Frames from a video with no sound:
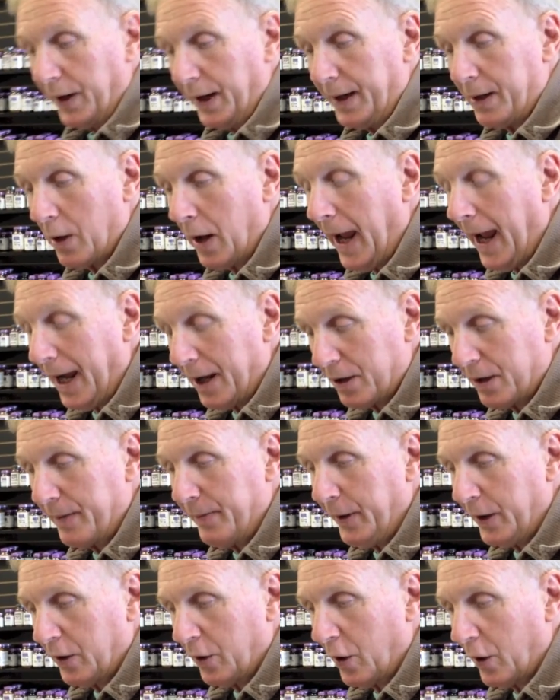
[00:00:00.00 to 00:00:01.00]
It has to
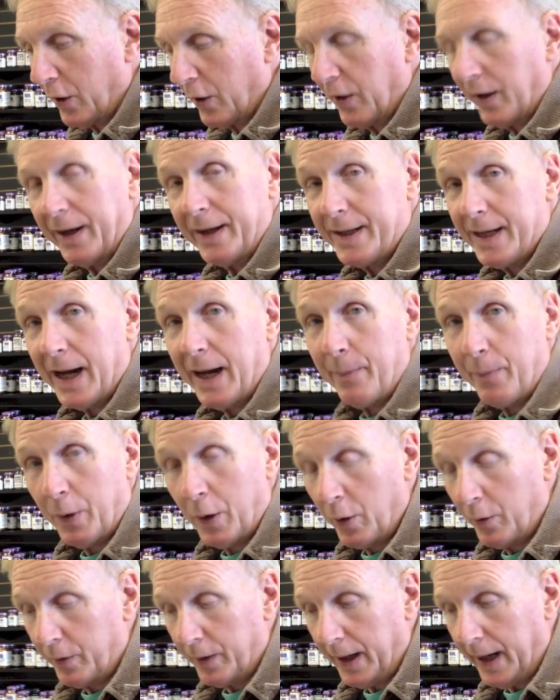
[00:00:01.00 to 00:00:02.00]
be caught on a day
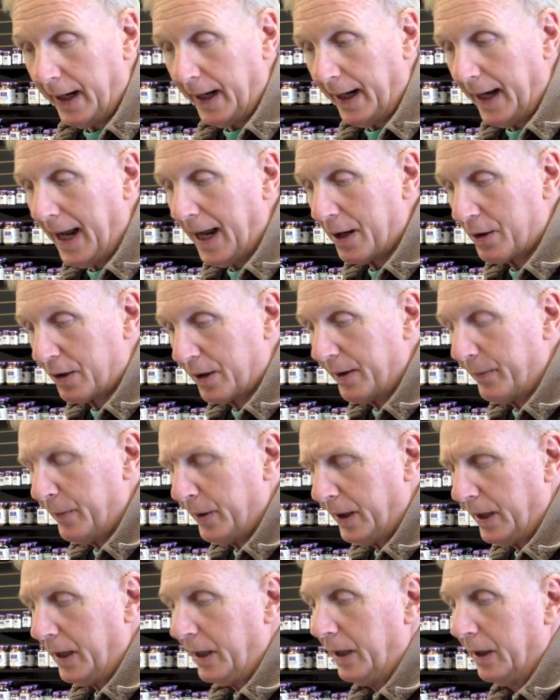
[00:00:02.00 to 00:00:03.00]
boat, and it has to
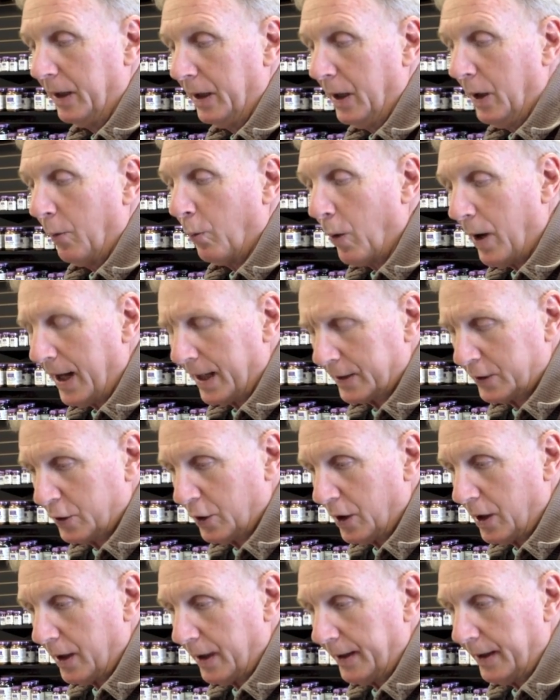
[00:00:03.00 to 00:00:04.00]
be wild
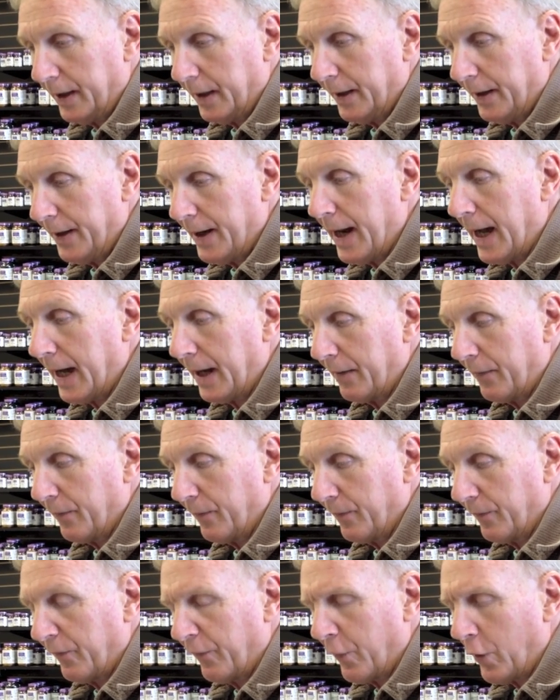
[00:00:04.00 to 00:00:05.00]
caught, not
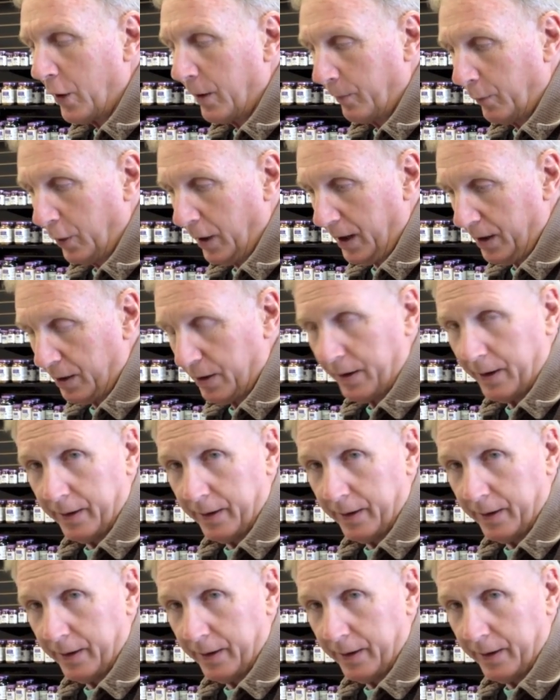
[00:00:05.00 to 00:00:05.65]
farm raised.